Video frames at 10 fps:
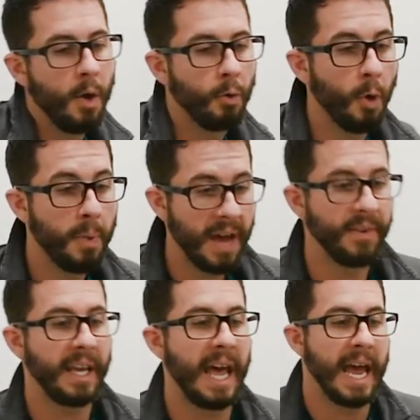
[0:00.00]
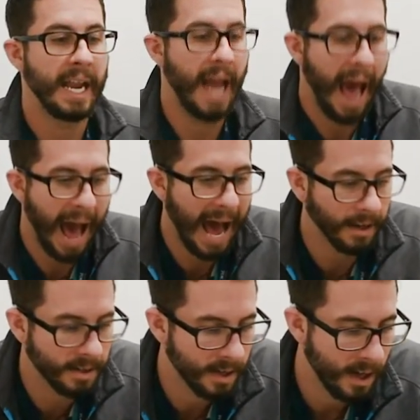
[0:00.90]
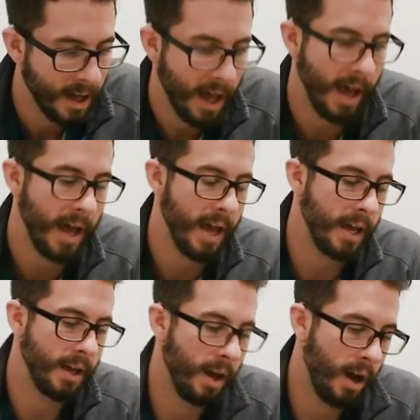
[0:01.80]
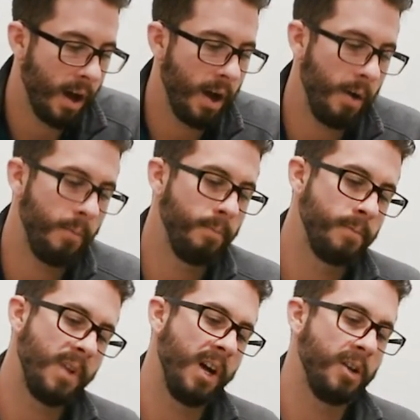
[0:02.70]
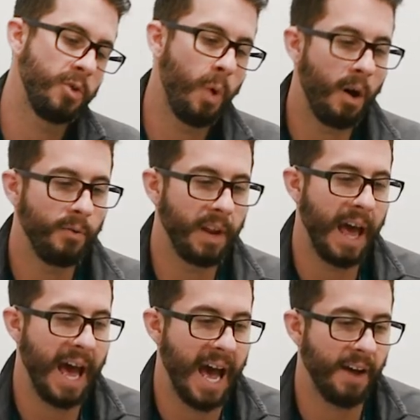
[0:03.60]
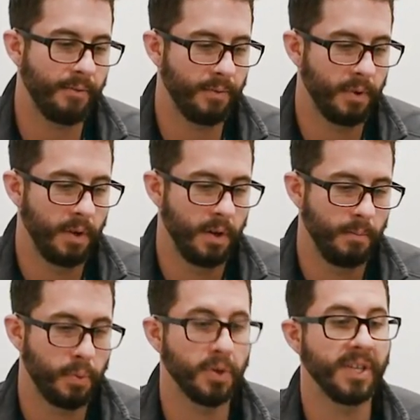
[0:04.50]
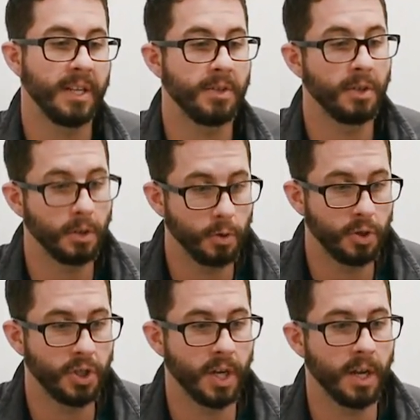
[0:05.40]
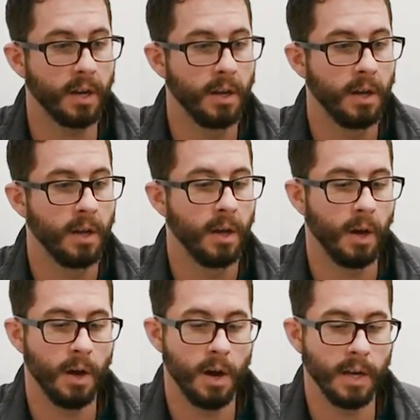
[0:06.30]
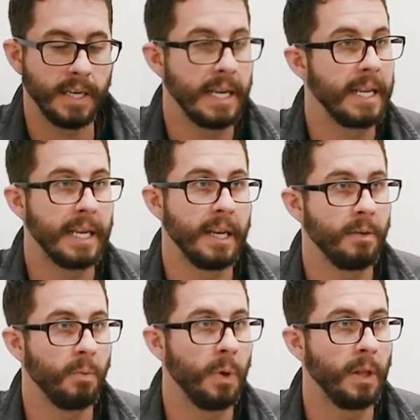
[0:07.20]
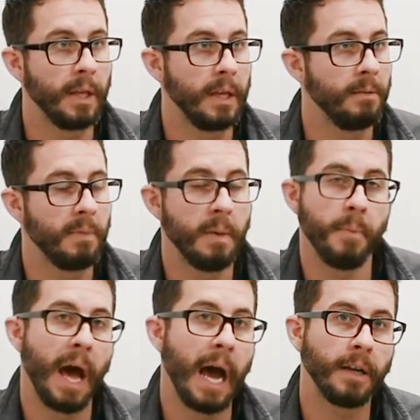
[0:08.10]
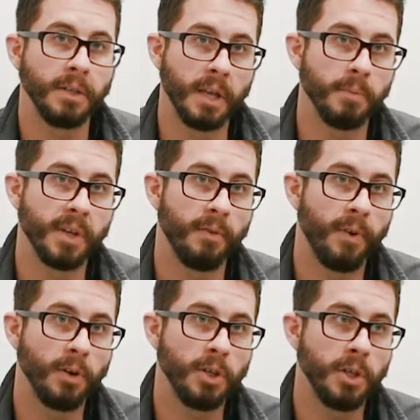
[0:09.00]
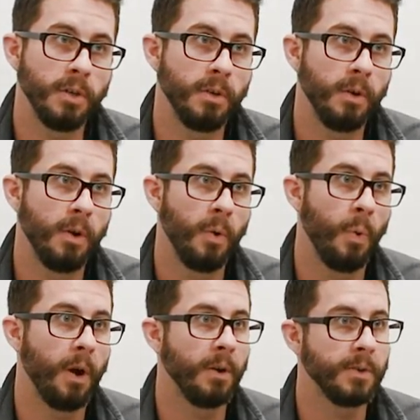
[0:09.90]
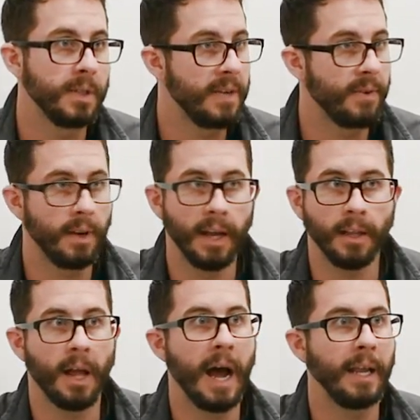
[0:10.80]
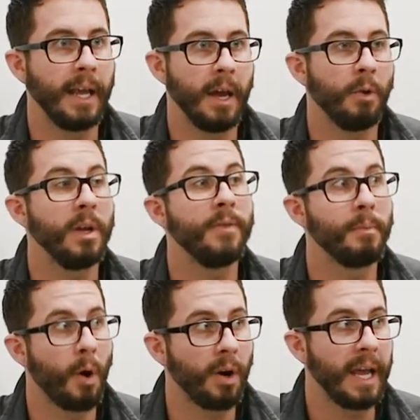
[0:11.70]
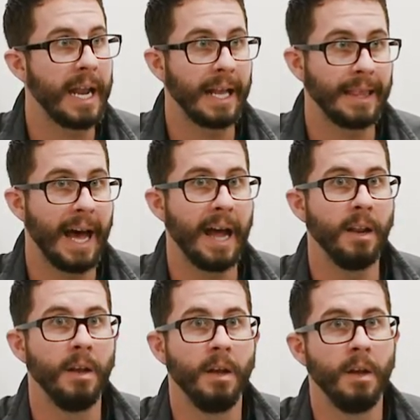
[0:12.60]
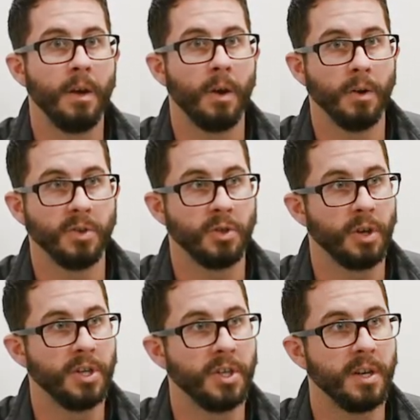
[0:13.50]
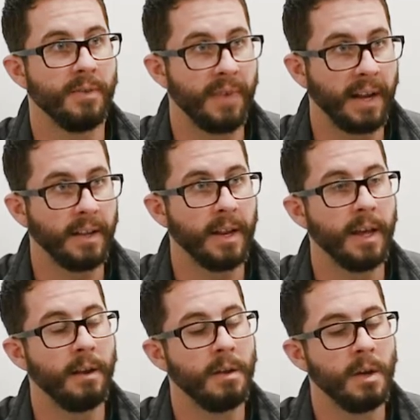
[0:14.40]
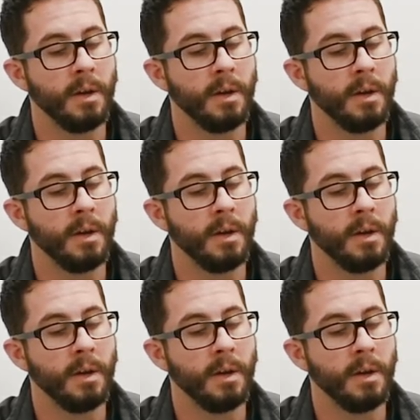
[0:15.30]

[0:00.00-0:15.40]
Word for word: ropivacaine at a, 125 um, 12 and a half percent solution uh, didn't really impact stem cell function, whereas even like lidocaine or even marcaine at that concentration affected it.